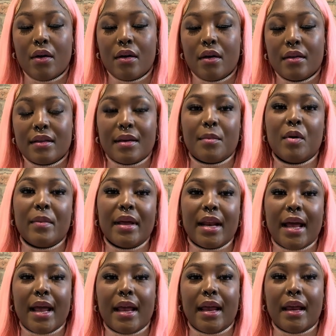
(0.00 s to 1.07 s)
the moment
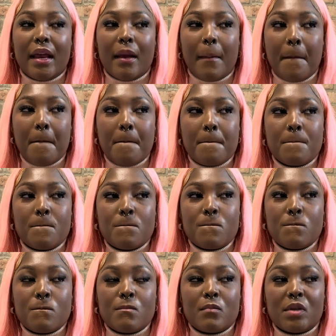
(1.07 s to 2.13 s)
I
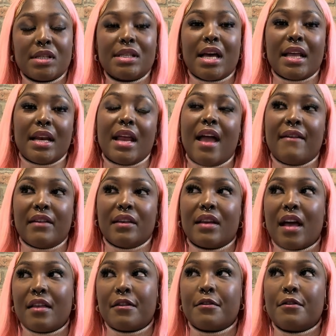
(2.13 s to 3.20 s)
started having
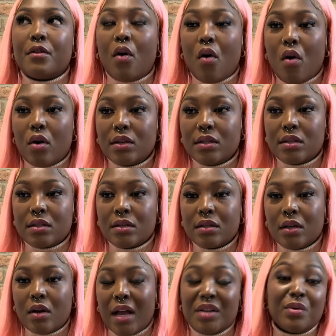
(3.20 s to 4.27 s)
that thought,
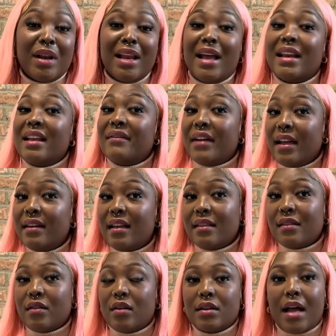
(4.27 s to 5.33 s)
actually I never had that
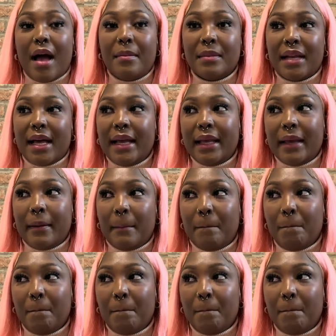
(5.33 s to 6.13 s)
thought, I'm lying.